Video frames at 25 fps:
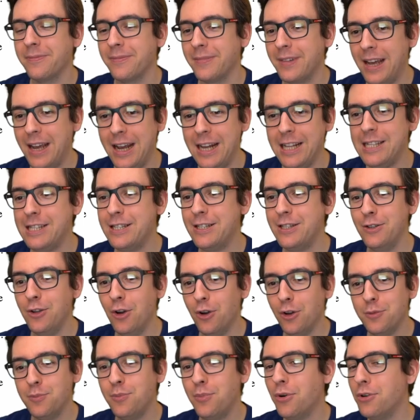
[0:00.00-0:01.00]
It's
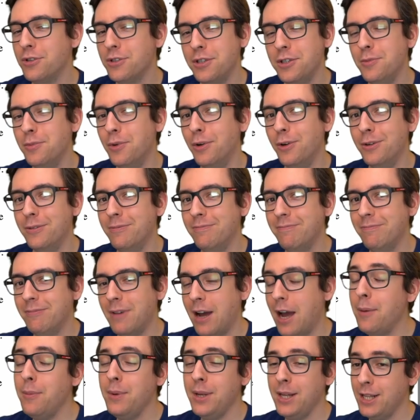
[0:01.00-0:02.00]
not possible.
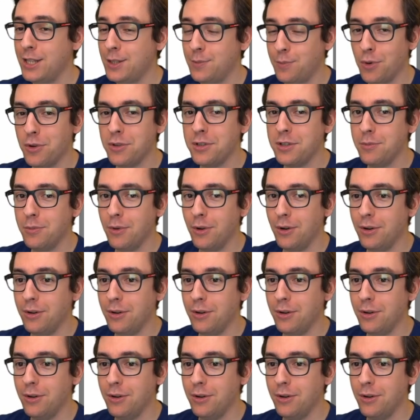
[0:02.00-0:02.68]
I mean, it's possible